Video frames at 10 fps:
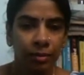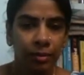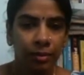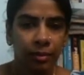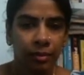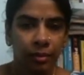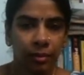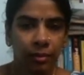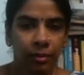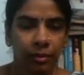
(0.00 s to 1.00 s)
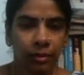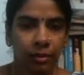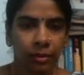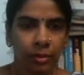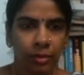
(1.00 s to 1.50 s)

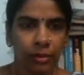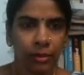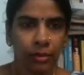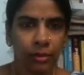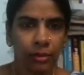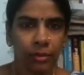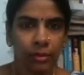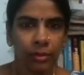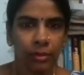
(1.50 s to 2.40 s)
(no one is talking)